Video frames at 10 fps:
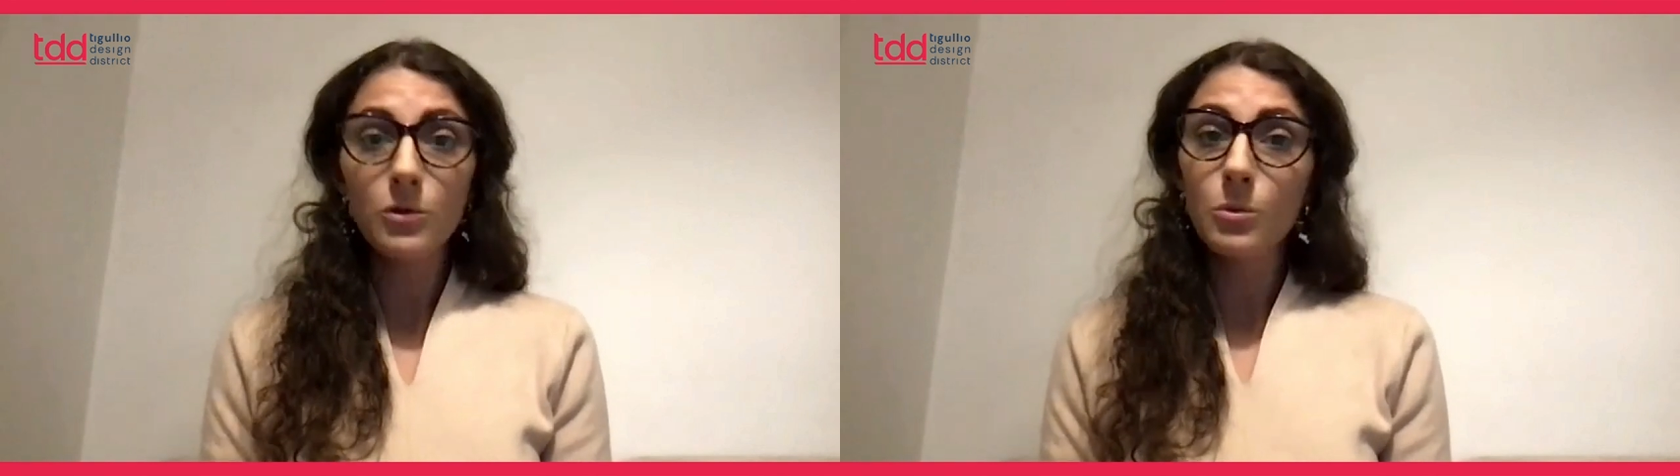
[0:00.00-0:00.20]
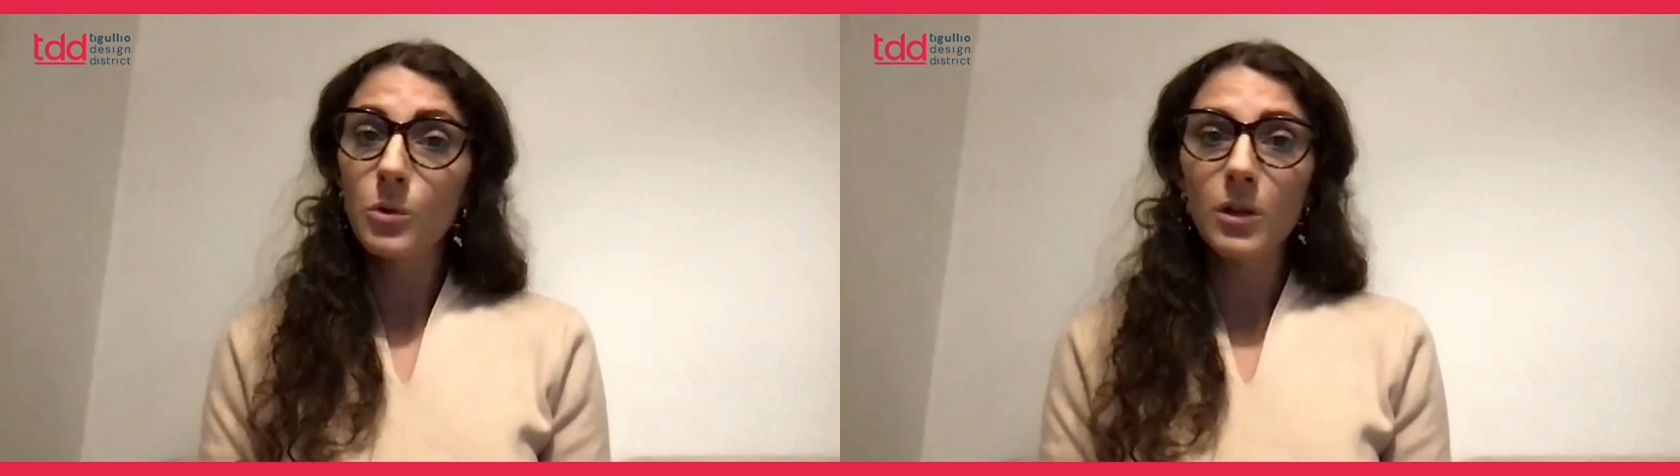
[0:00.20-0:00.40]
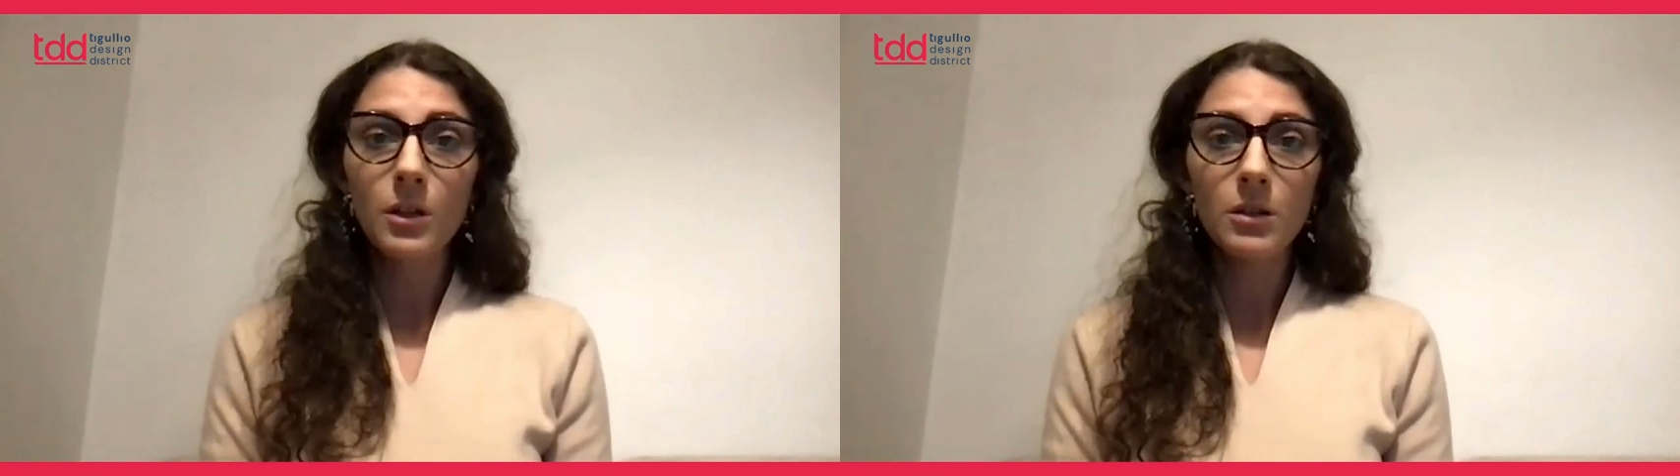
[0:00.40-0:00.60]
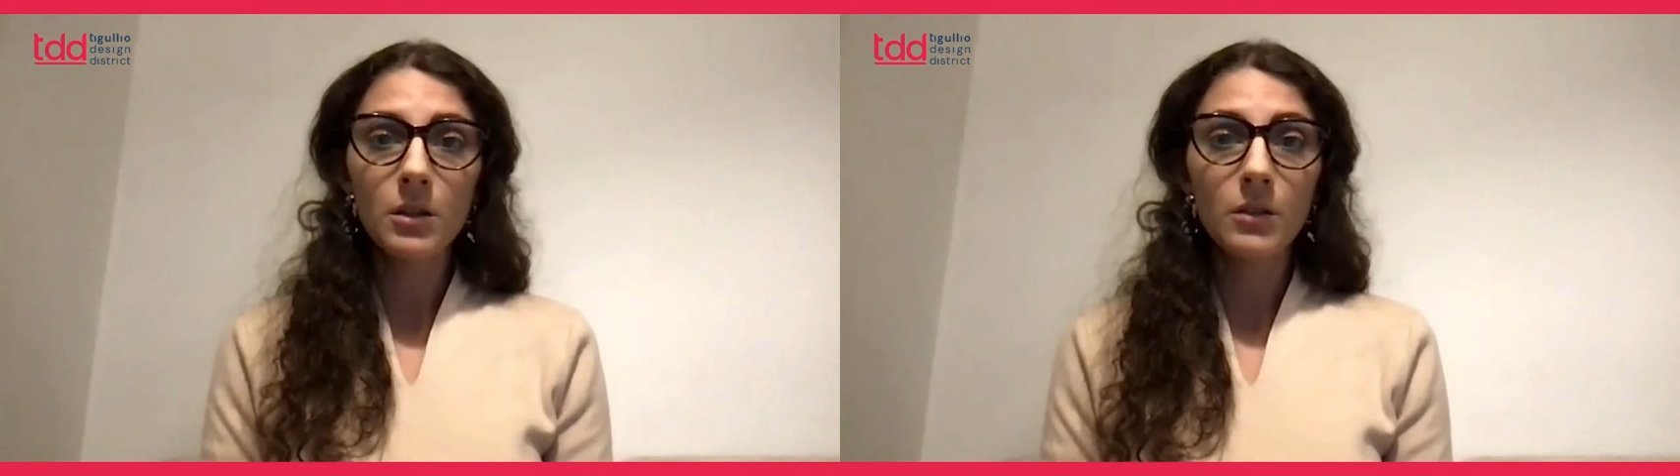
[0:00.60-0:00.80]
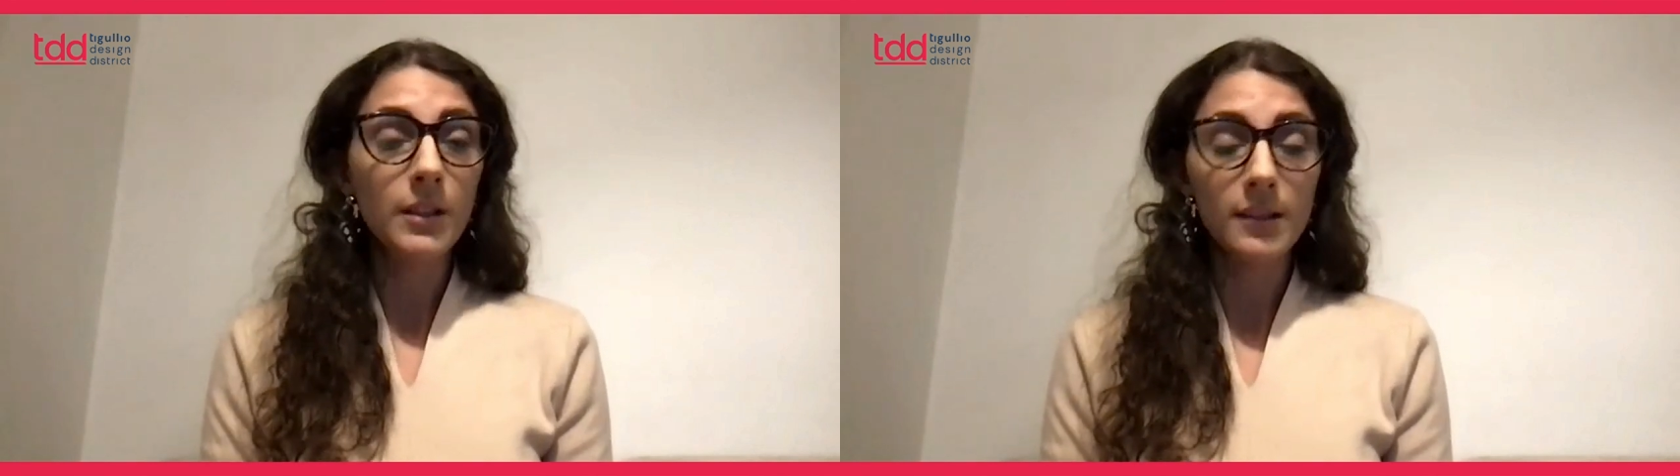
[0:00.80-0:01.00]
to work
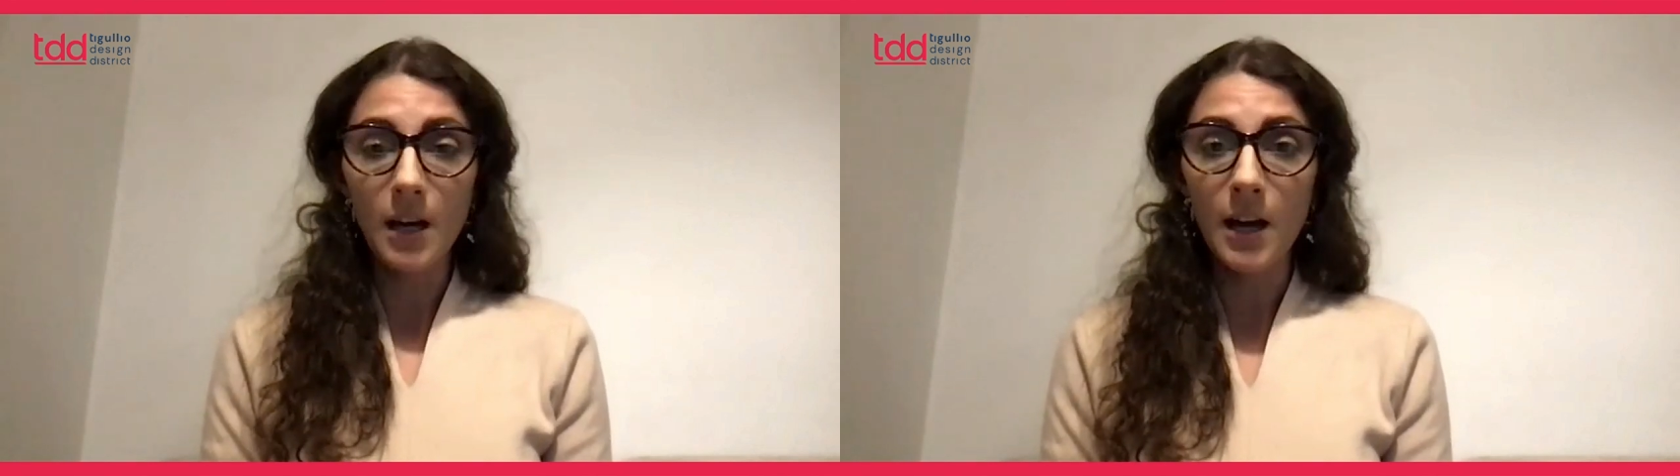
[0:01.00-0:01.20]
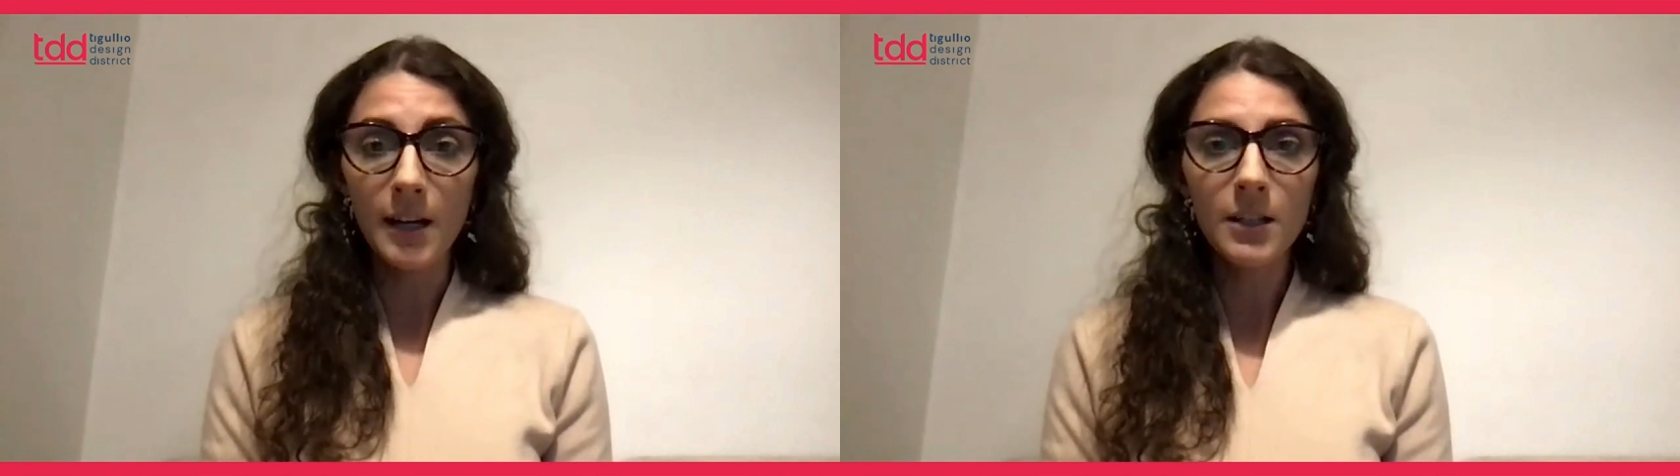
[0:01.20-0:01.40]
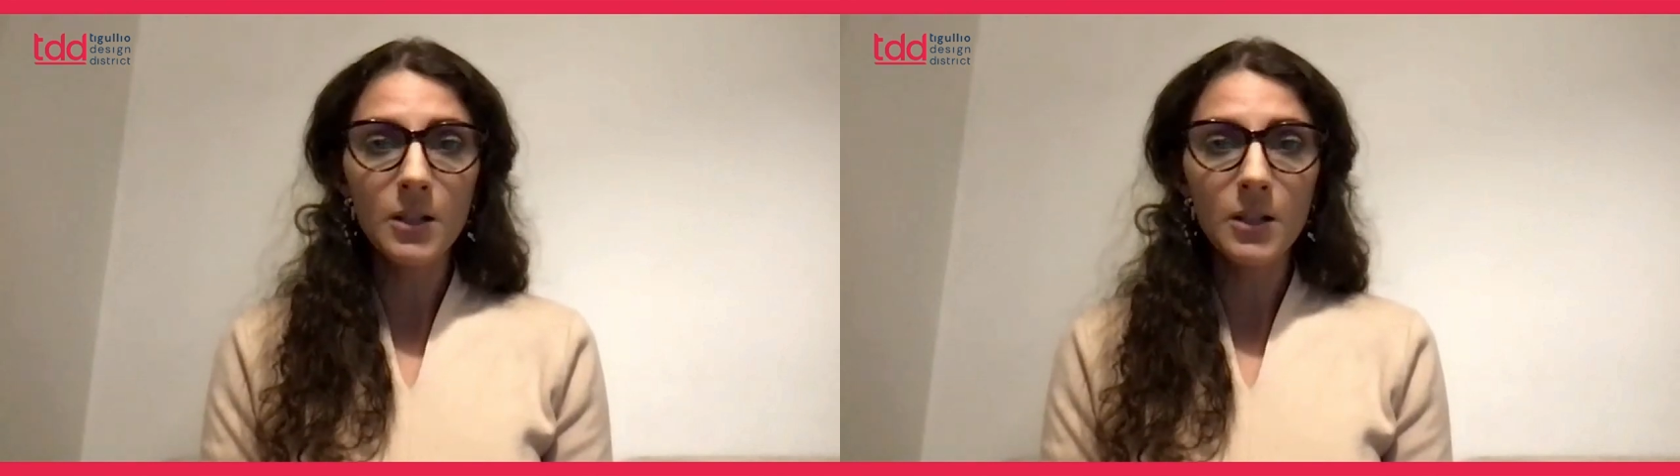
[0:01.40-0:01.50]
on design,